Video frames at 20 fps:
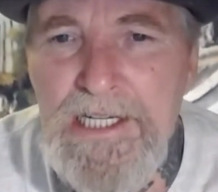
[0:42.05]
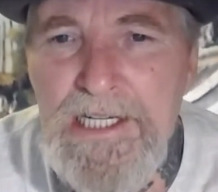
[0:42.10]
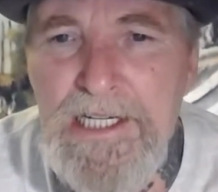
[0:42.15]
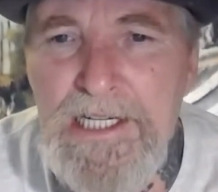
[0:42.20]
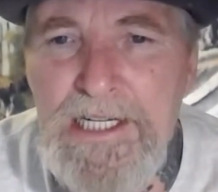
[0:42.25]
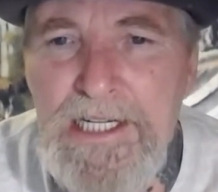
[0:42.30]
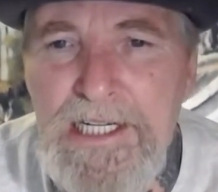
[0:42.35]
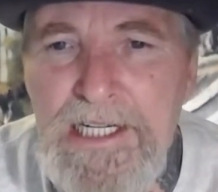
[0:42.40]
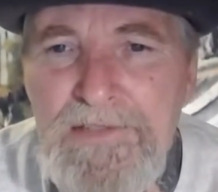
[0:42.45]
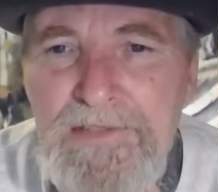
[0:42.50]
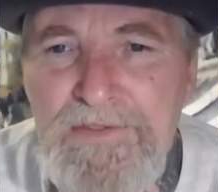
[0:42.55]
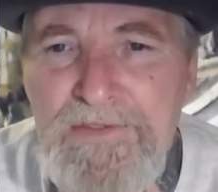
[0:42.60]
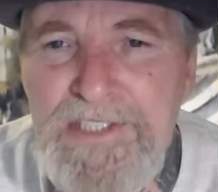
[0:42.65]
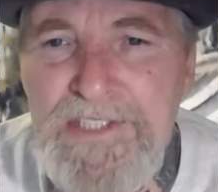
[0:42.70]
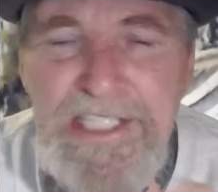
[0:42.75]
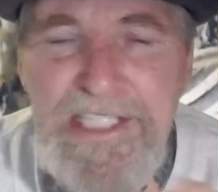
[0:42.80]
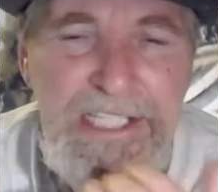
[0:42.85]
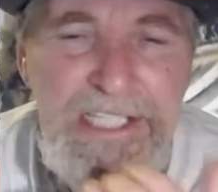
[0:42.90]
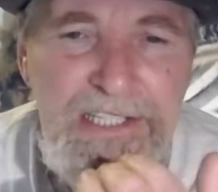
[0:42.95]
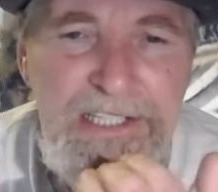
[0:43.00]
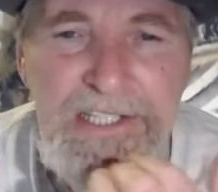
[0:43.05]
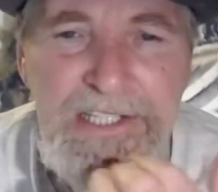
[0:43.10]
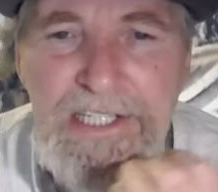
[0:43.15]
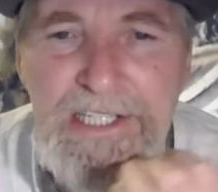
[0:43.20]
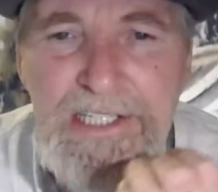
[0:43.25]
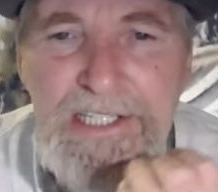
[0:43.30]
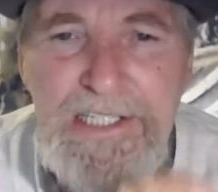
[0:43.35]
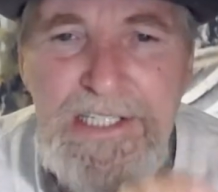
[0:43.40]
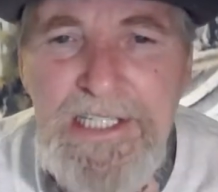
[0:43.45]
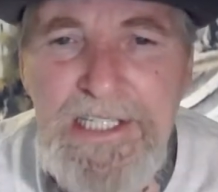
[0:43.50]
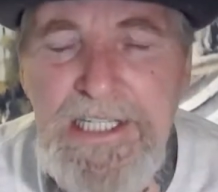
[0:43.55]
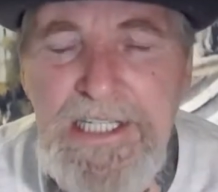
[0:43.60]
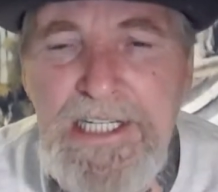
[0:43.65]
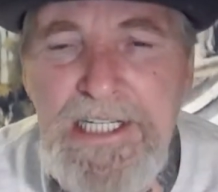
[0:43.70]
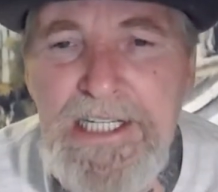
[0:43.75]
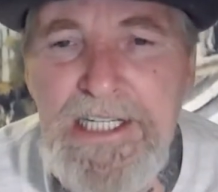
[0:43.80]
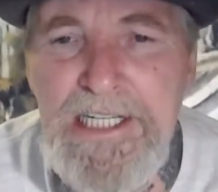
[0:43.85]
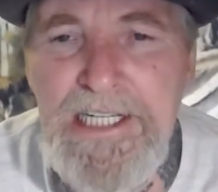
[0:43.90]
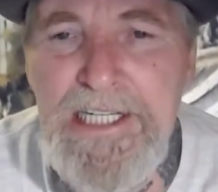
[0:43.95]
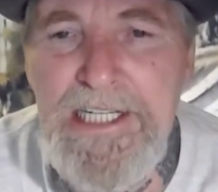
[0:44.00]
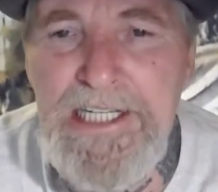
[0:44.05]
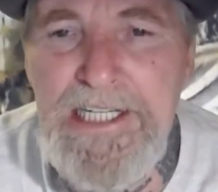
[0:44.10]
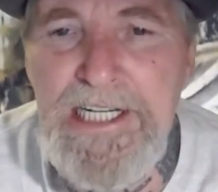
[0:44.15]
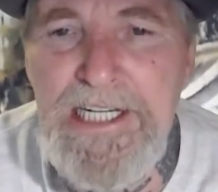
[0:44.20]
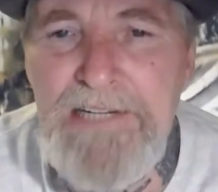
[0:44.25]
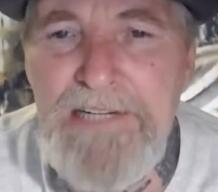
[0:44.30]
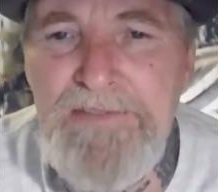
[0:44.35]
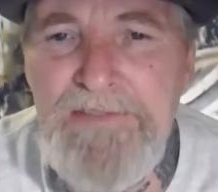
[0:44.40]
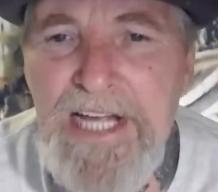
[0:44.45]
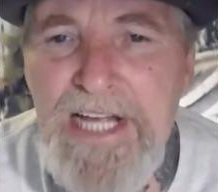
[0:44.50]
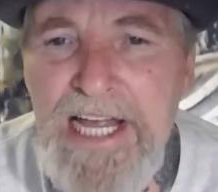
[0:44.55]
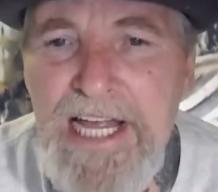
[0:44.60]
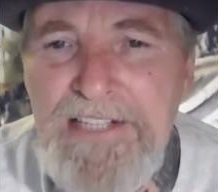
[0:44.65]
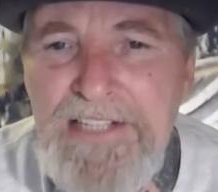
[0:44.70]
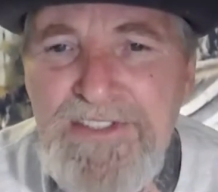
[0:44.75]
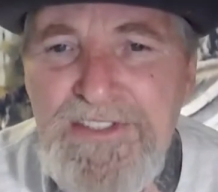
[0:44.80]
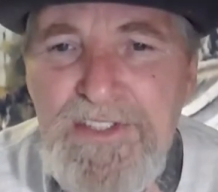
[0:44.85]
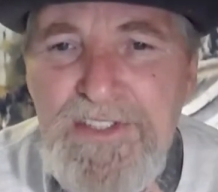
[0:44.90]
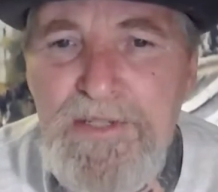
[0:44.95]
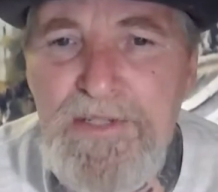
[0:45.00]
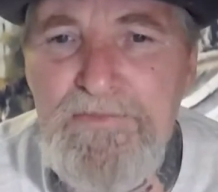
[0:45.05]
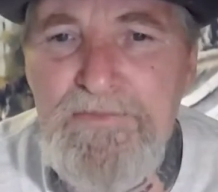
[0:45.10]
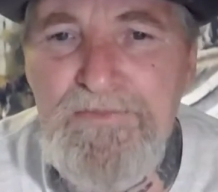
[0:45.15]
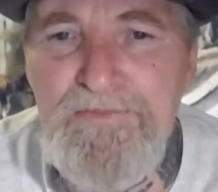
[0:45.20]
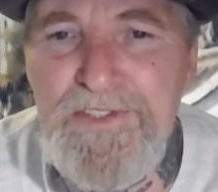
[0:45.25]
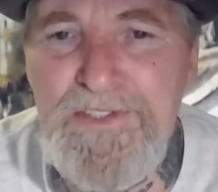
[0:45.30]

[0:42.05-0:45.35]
uh, teeth, and I've had some